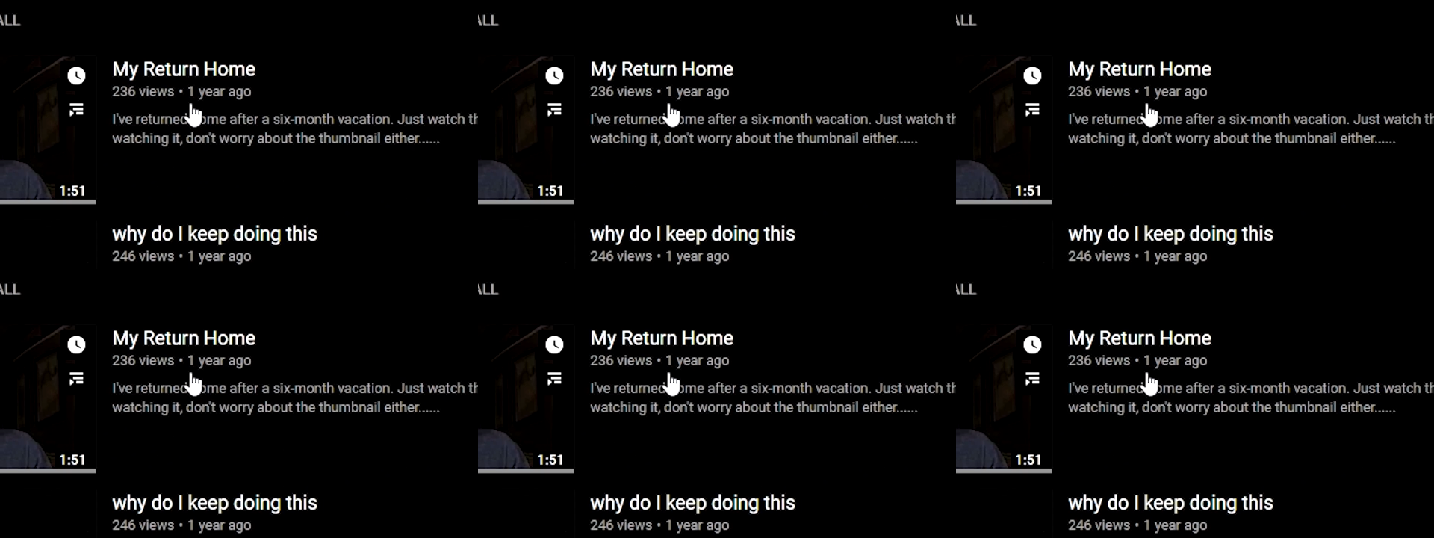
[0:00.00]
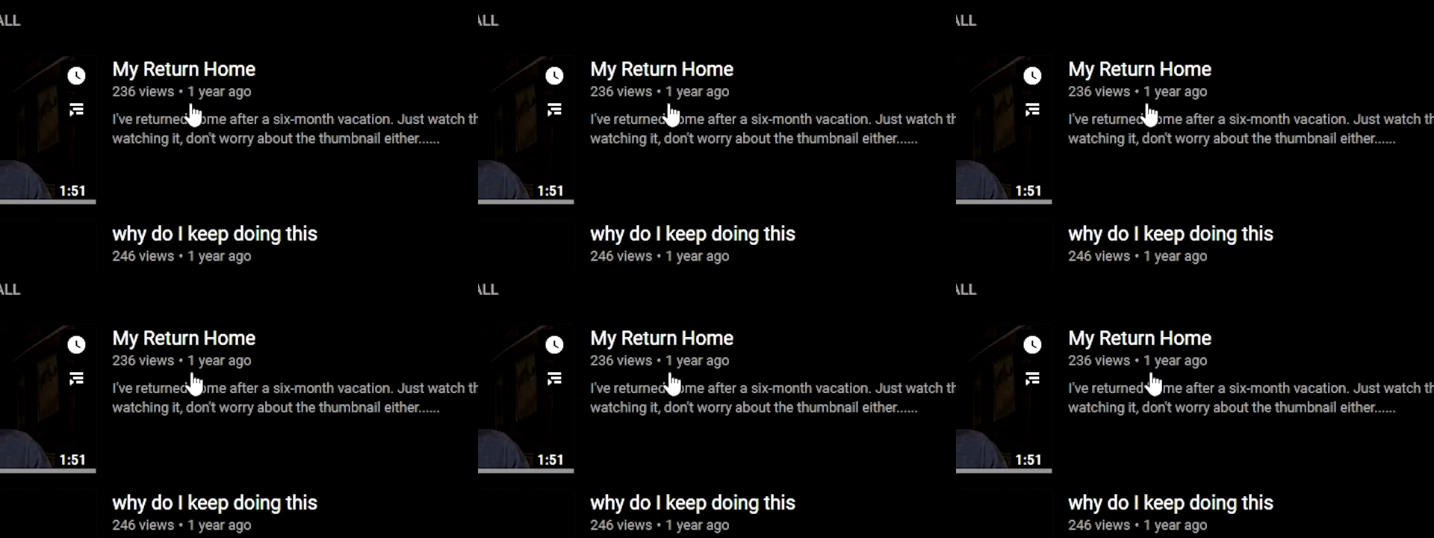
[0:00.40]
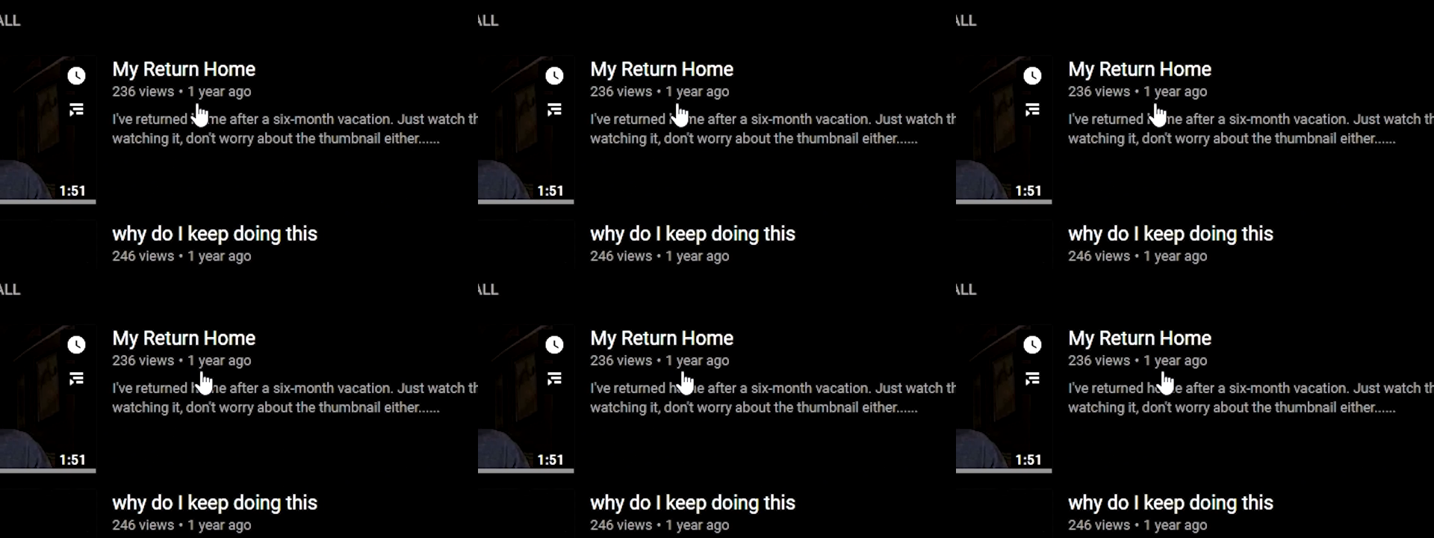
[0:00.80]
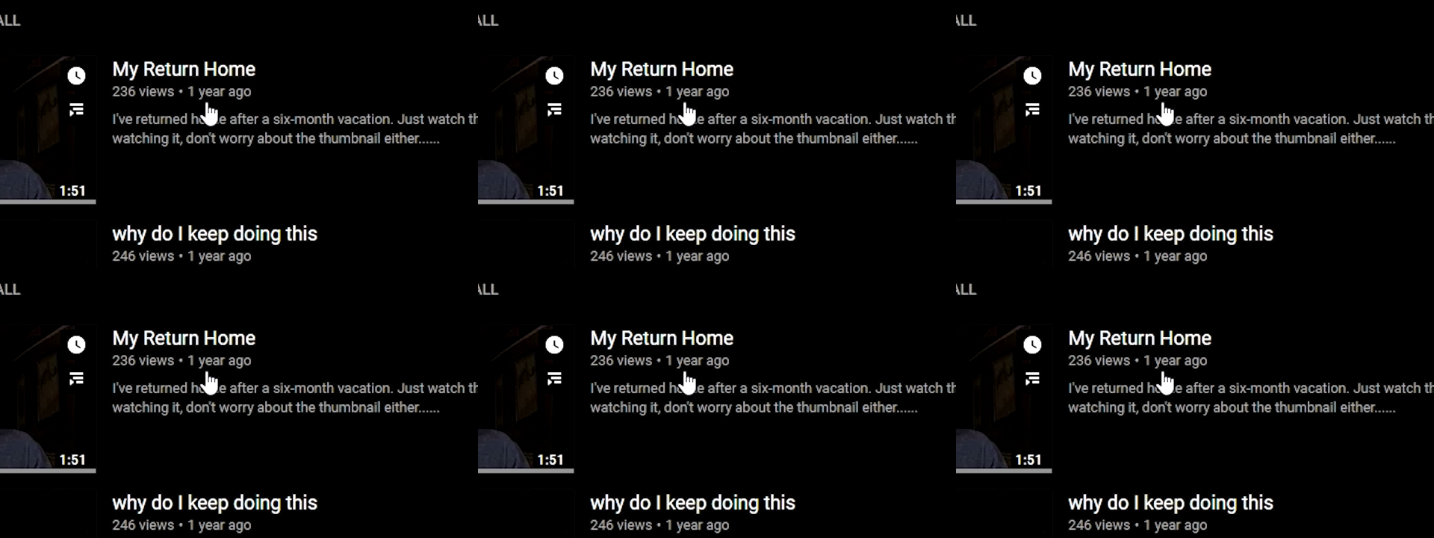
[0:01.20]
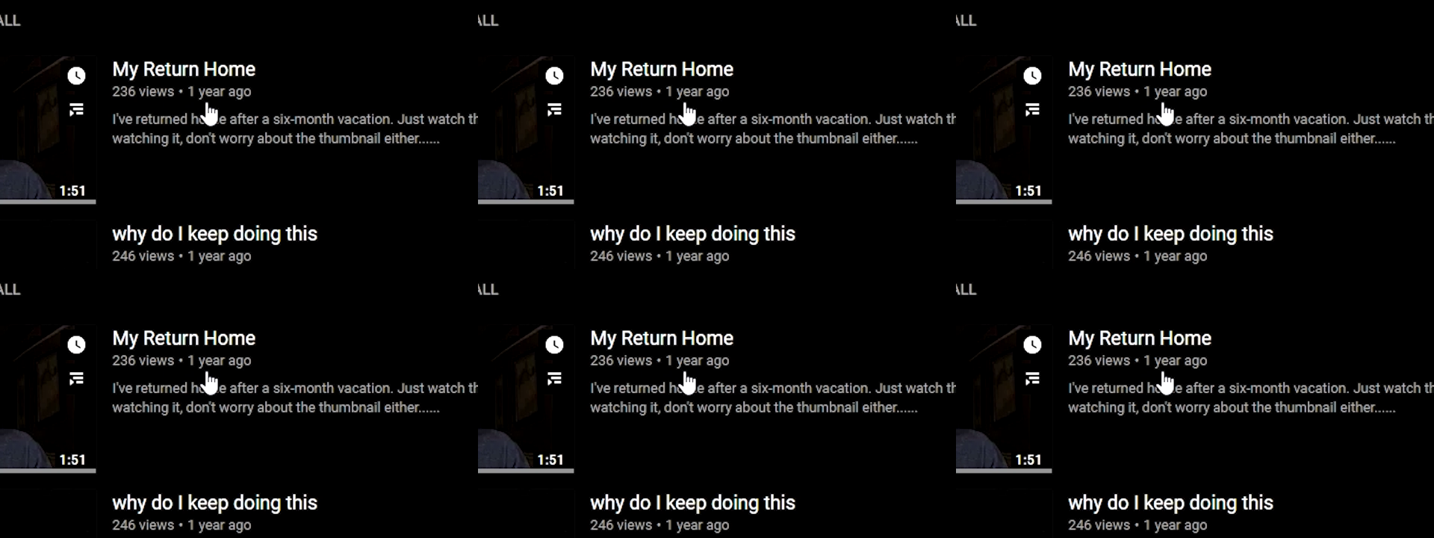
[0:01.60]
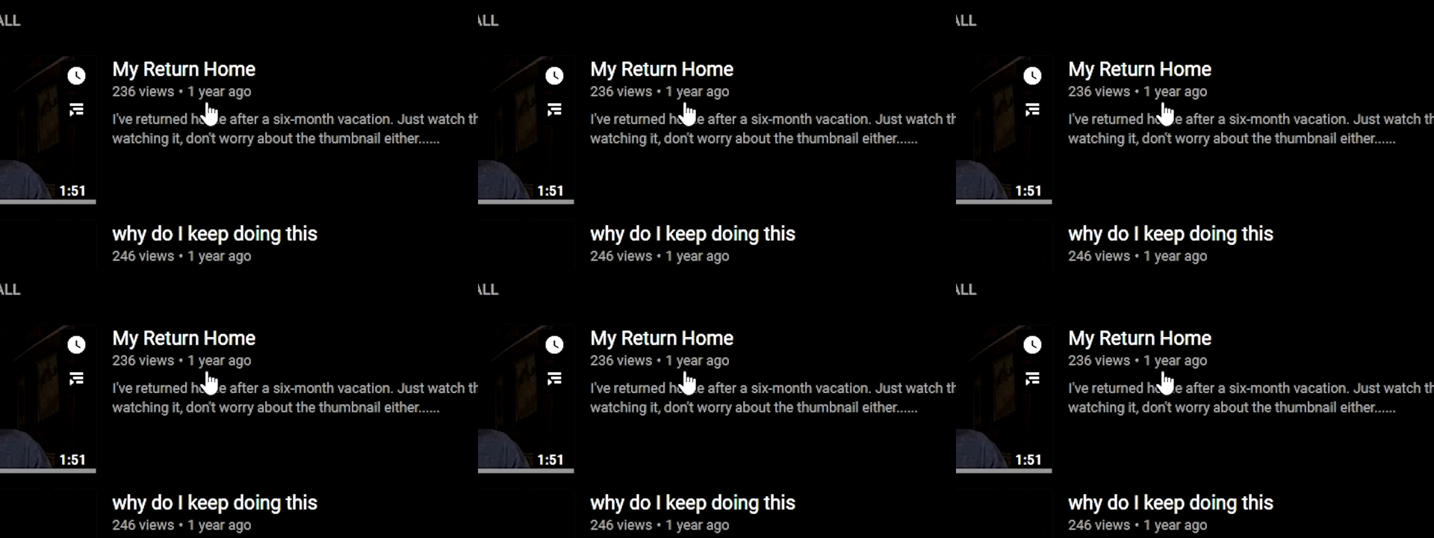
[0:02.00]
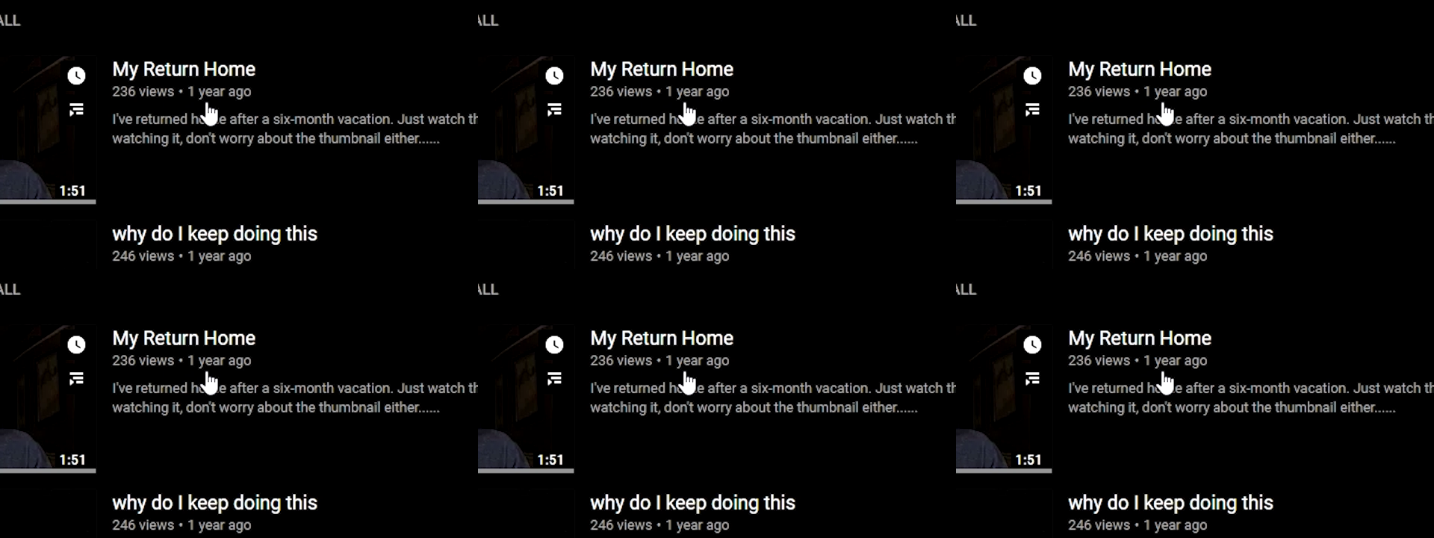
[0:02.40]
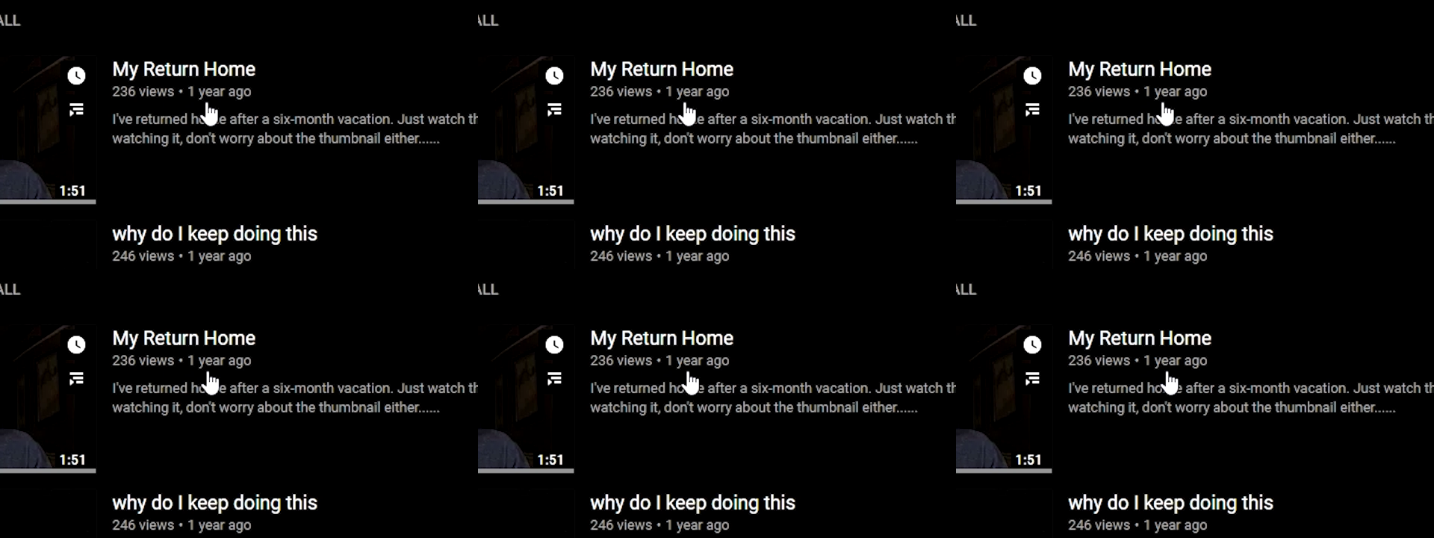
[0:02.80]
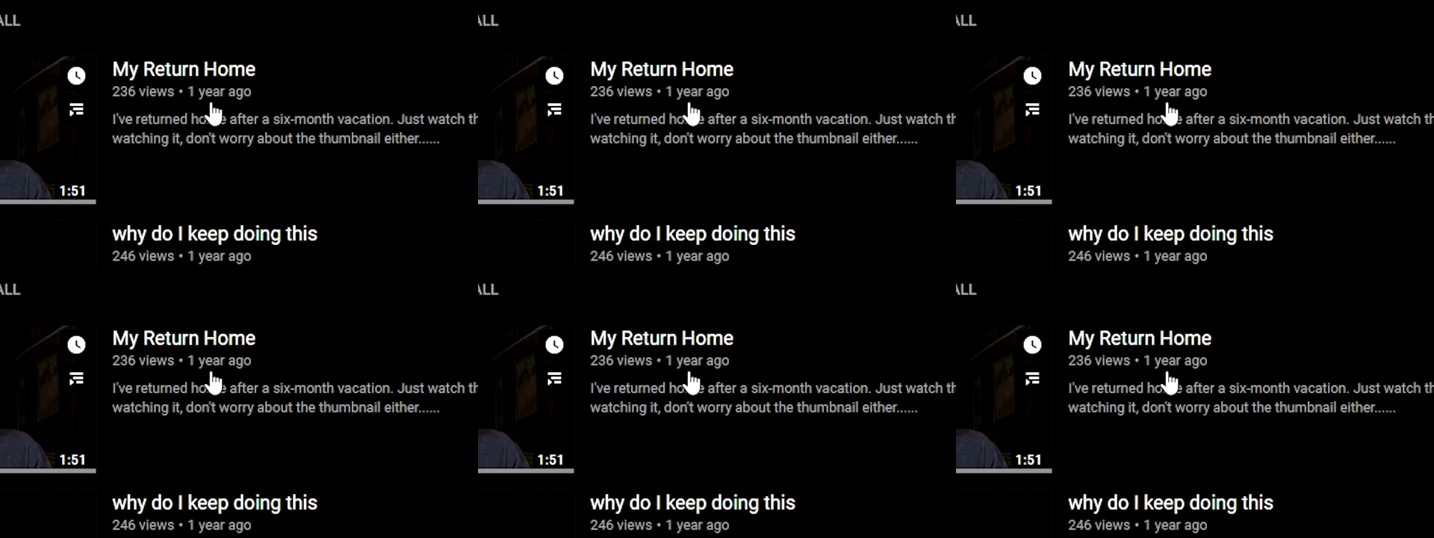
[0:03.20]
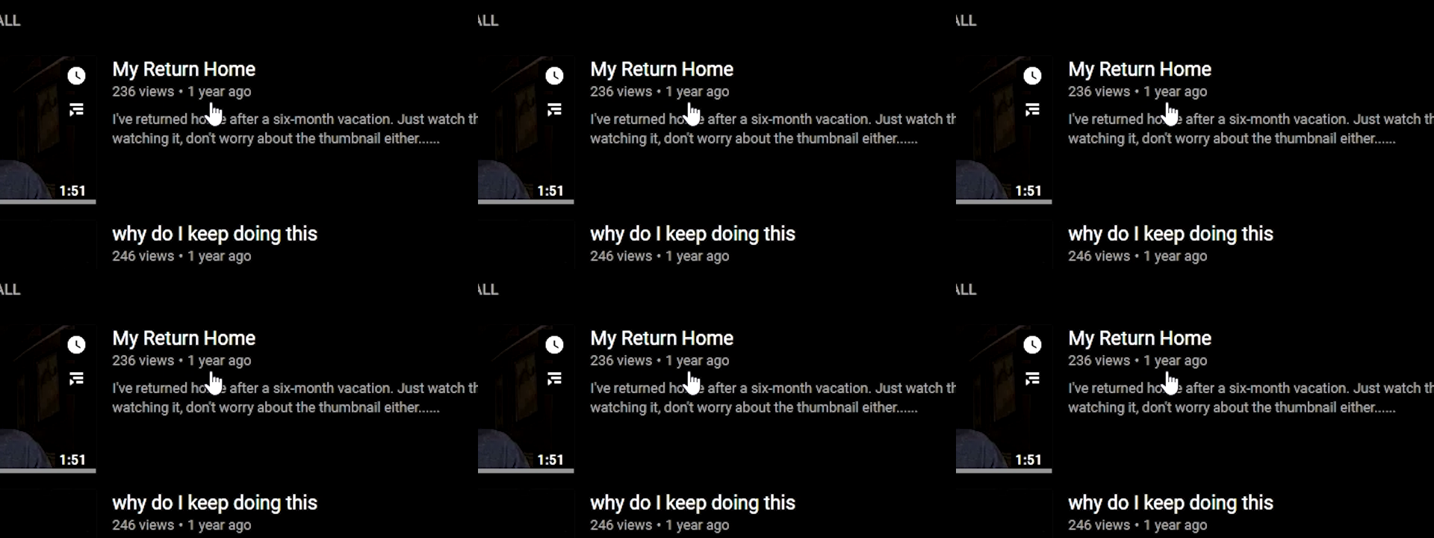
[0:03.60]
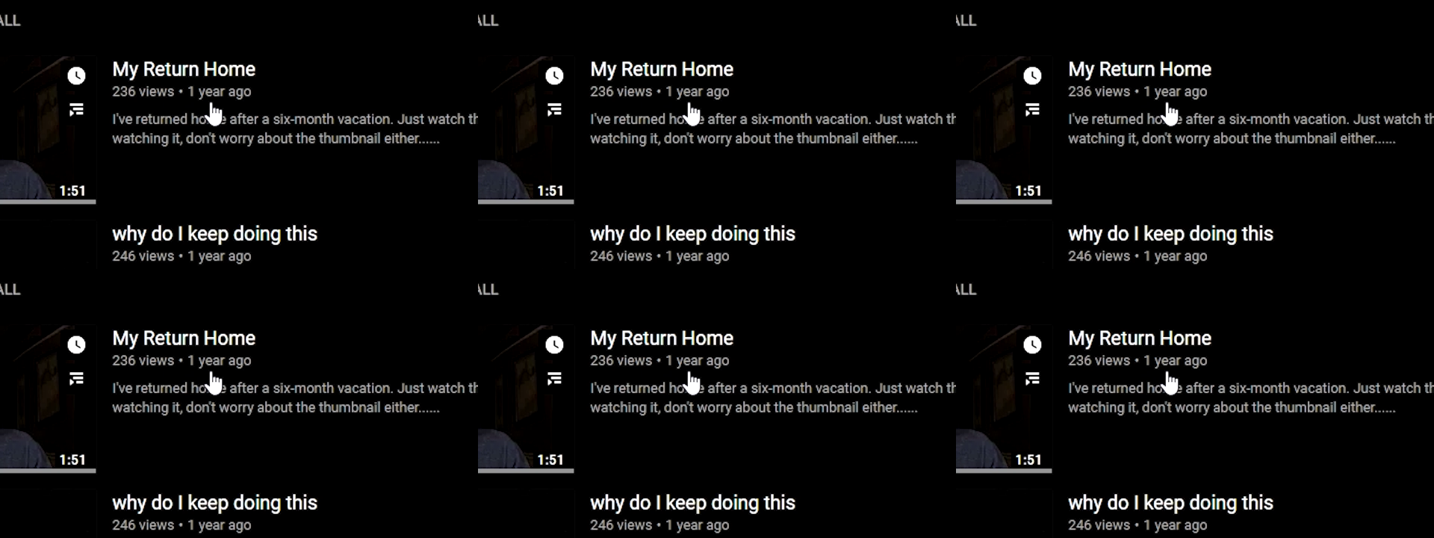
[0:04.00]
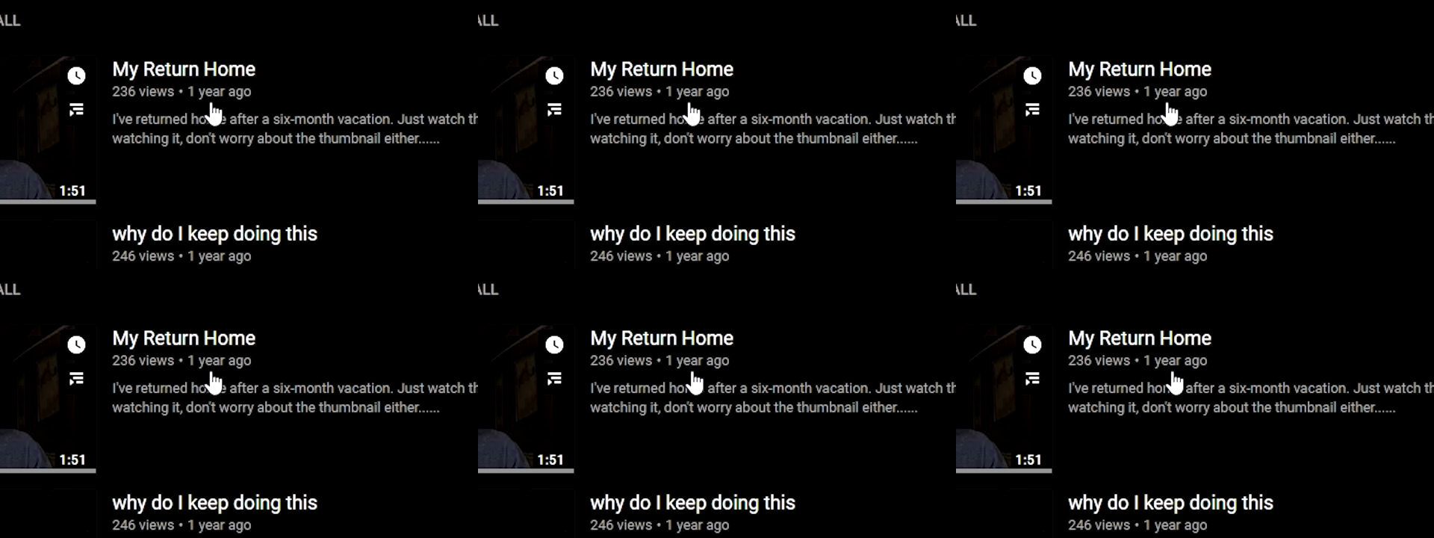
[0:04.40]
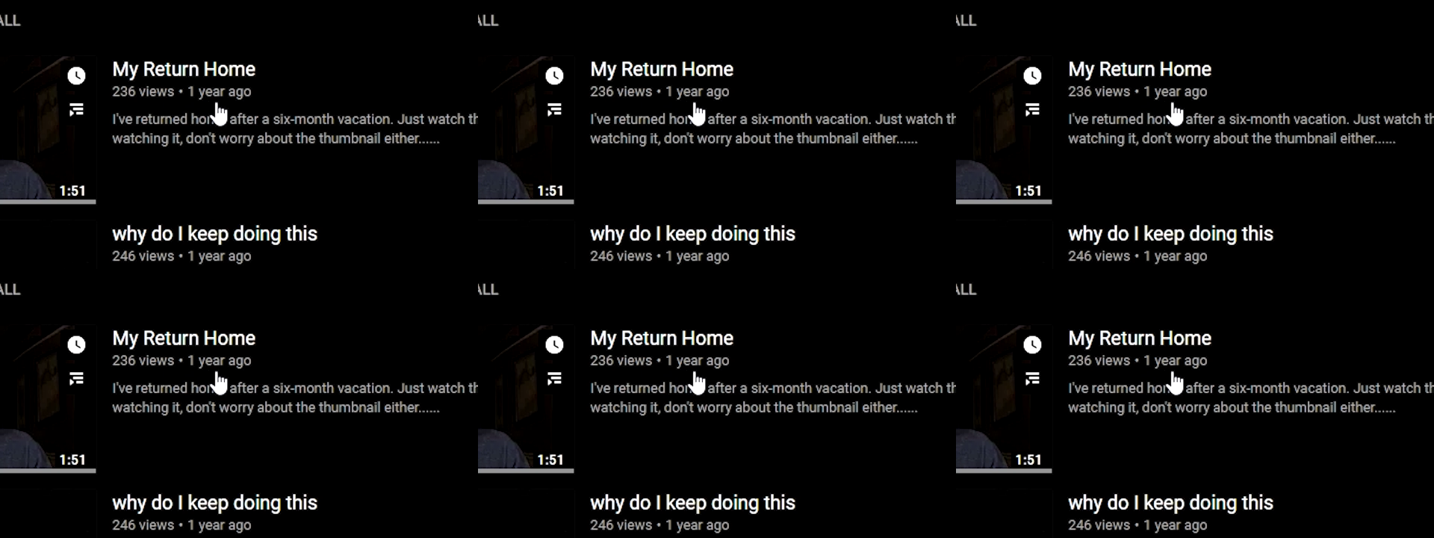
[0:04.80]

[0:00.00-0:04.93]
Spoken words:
No face is visible, so there are no lips to read.